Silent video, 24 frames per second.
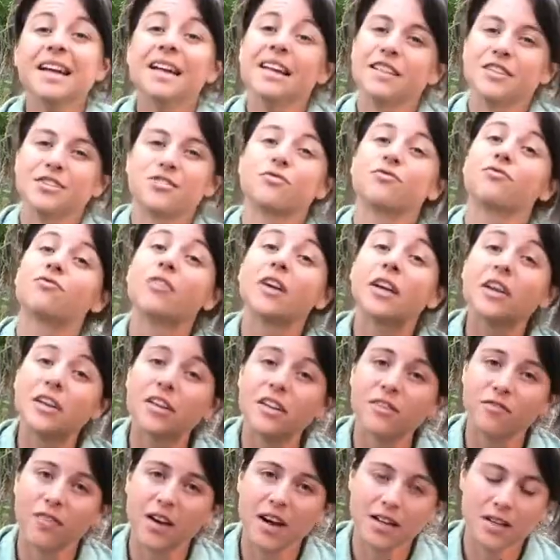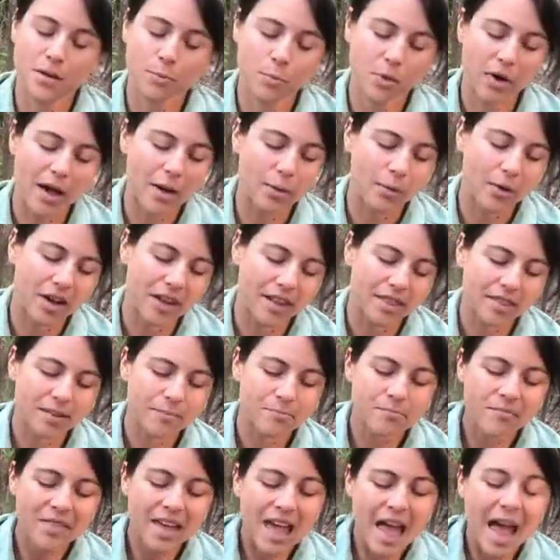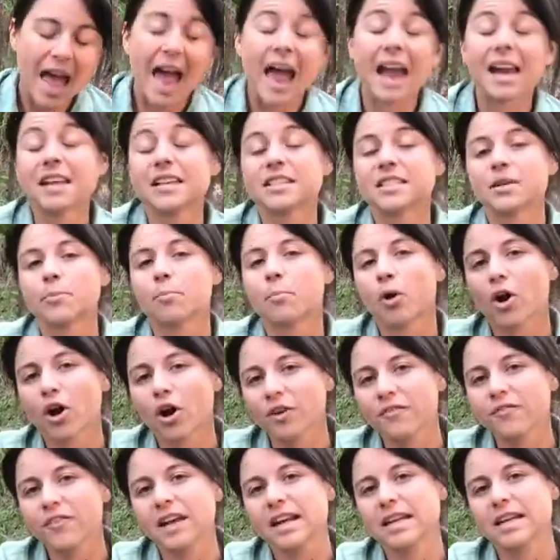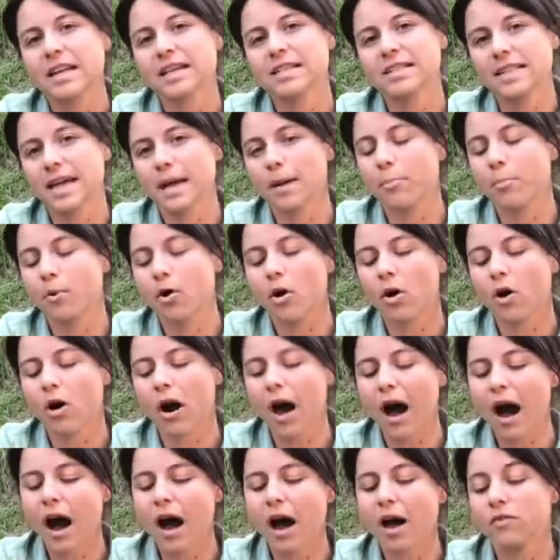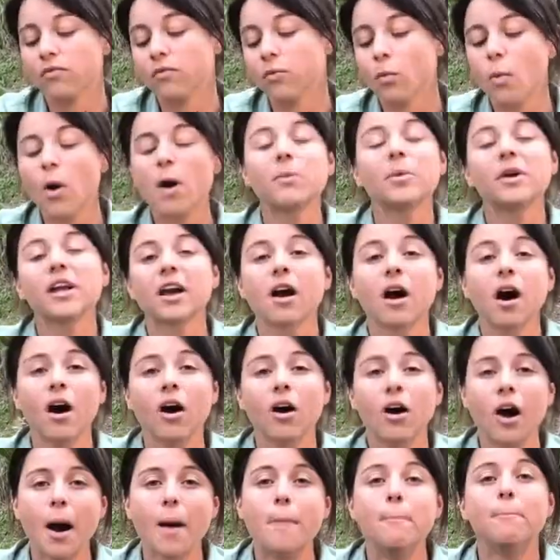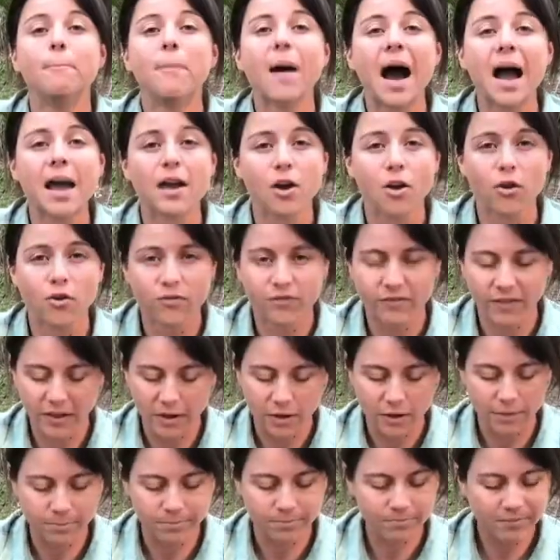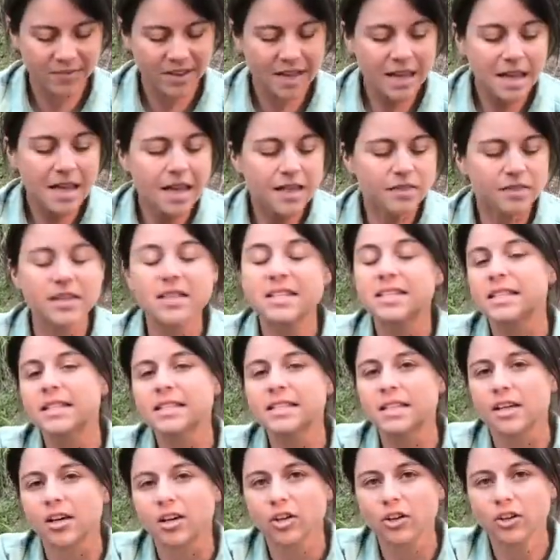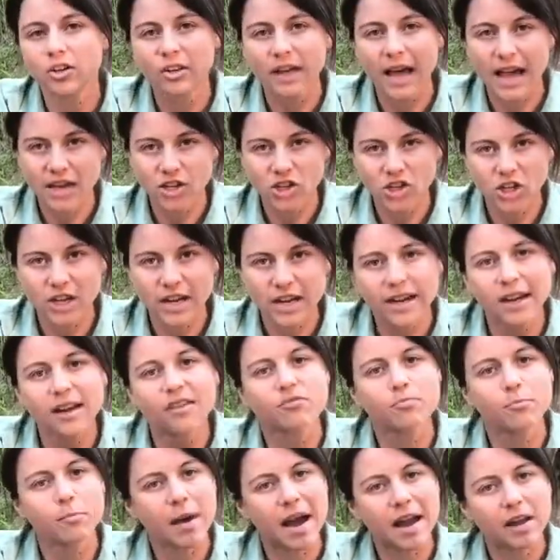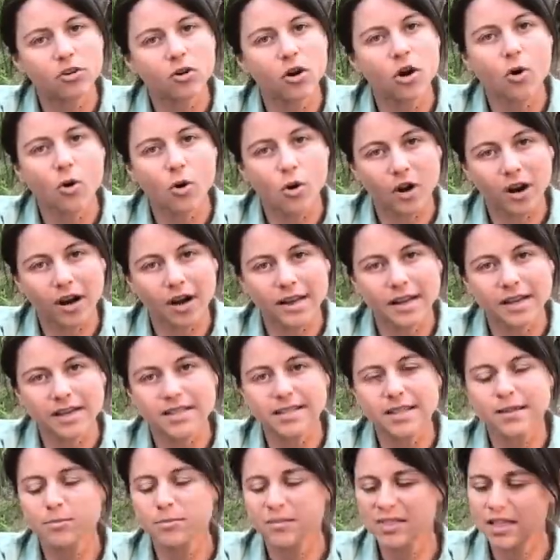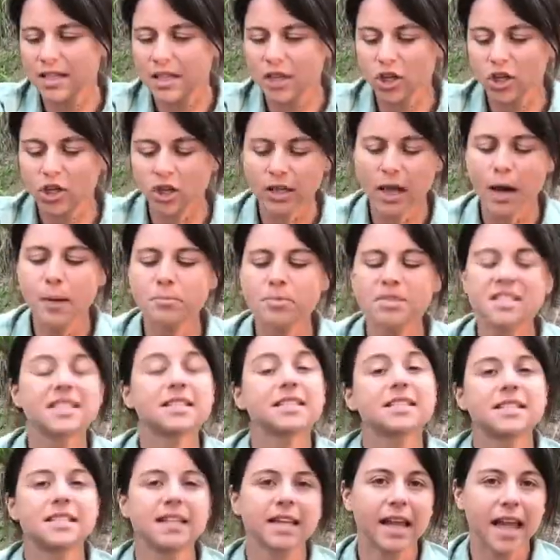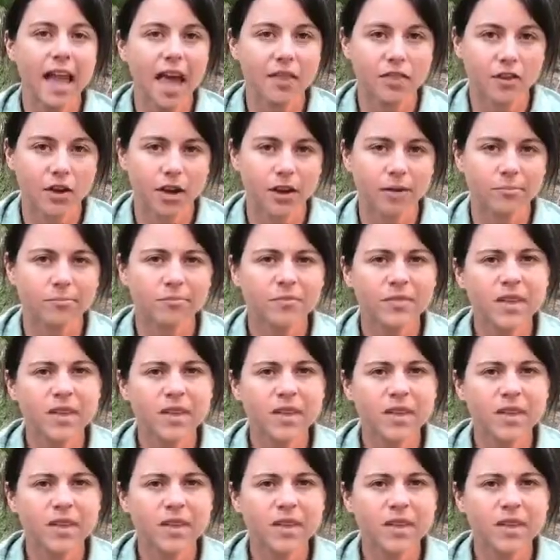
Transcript: It's really fun to play with. And it's a perfect example of what we call a biofilm. This is a collection of microorganisms clumped together.